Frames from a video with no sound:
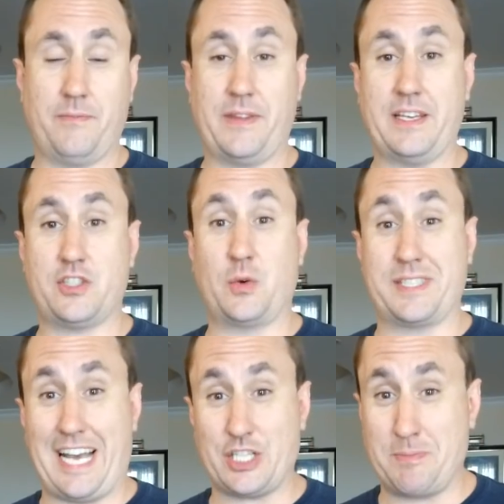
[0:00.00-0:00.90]
So it's
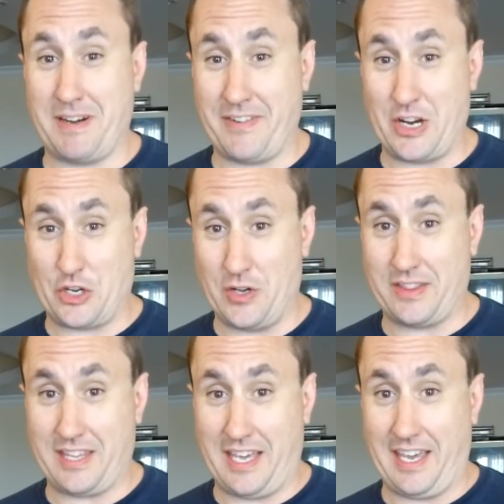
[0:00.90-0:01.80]
actually been a very good
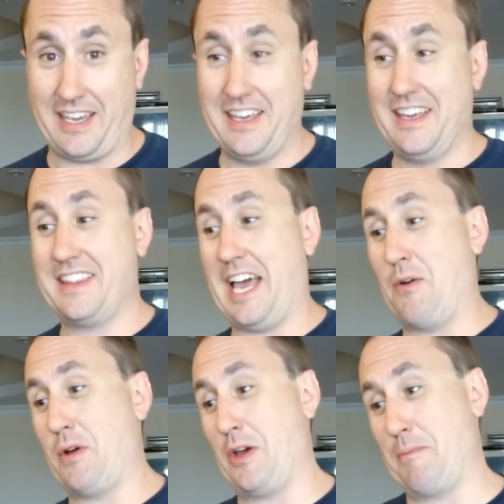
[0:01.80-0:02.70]
thing that
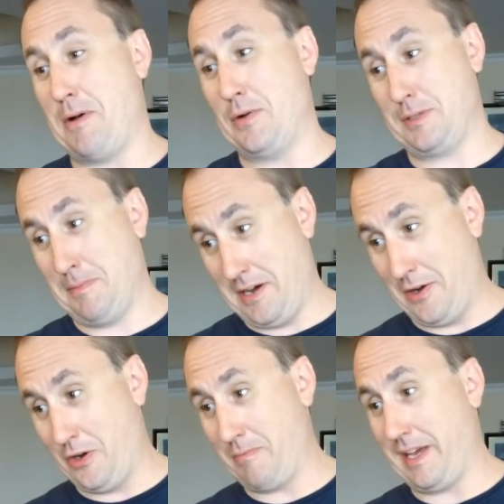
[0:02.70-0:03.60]
we
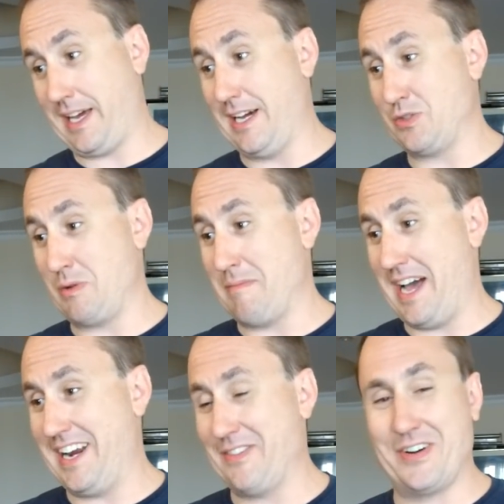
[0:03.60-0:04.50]
postponed because we might
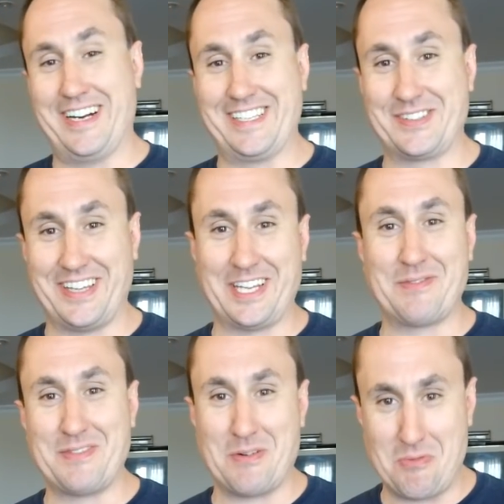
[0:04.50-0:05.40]
have run into a little bit
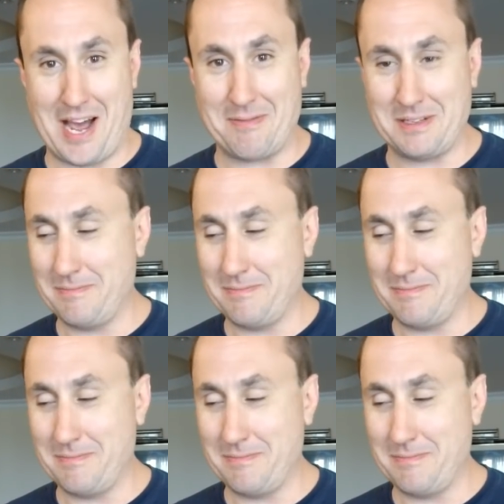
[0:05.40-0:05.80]
of a problem.